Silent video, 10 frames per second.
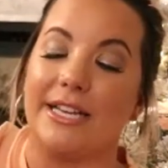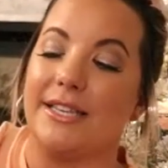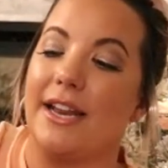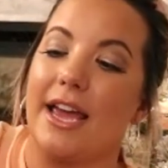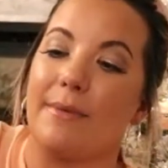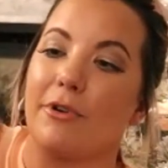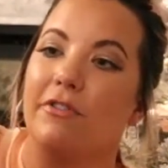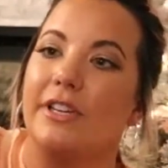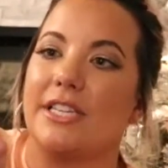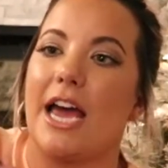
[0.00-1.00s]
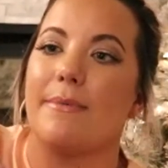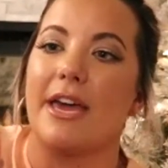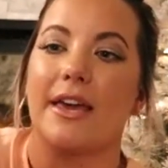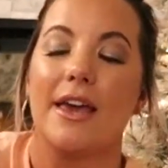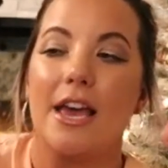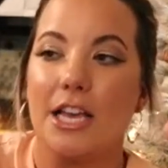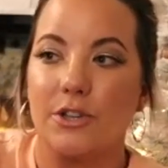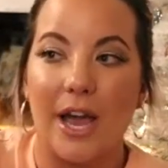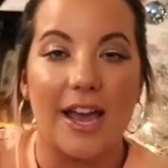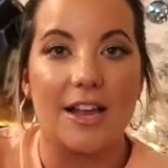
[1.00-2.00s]
today. Perfect timing.
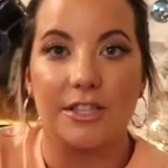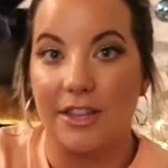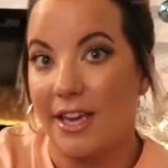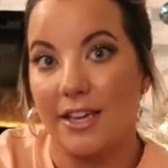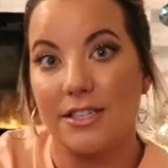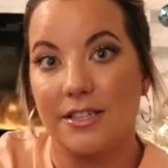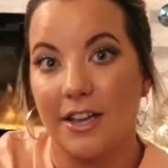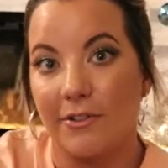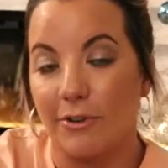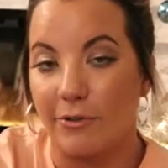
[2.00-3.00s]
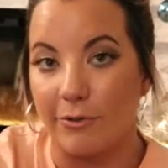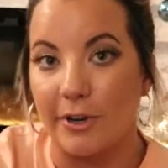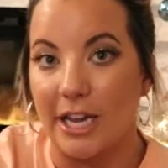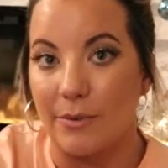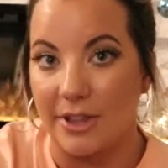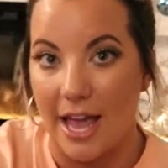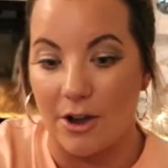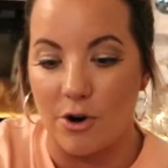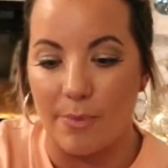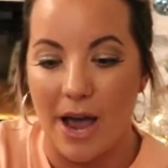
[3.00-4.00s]
So I got these for free with
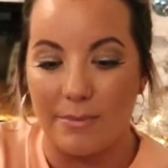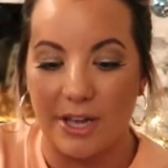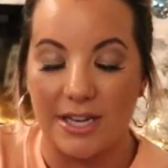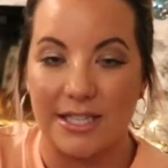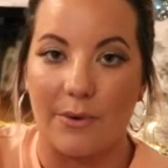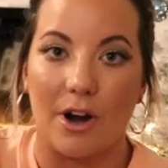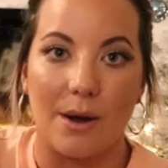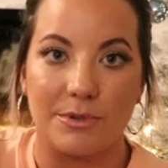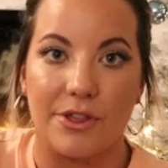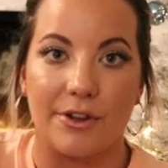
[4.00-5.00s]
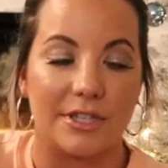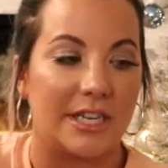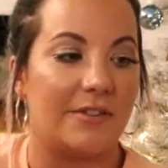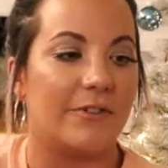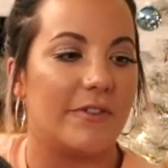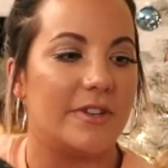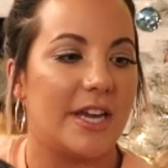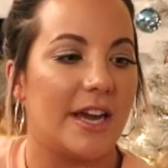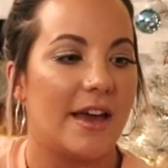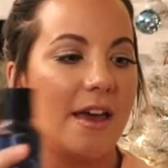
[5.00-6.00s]
that coupon because they were up to
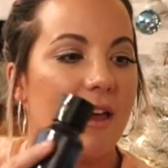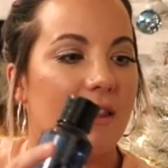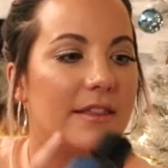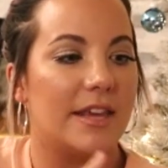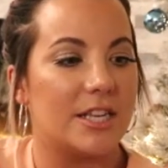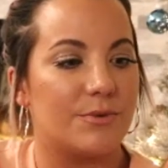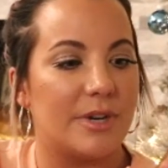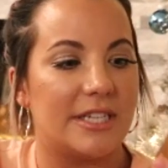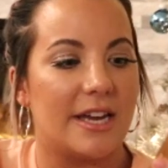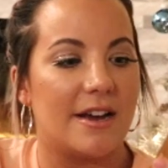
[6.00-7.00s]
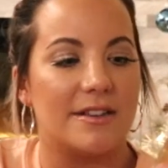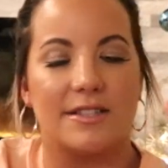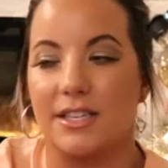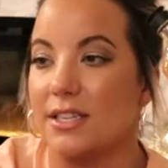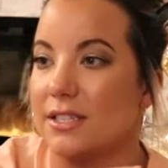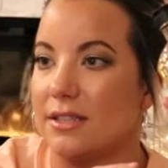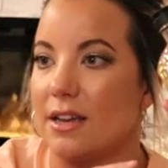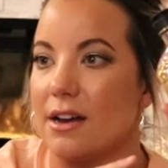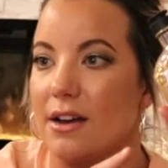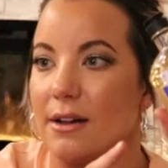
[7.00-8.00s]
$13.50. This retails, this is
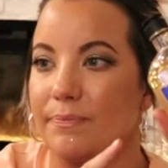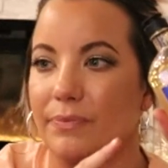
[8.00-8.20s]
the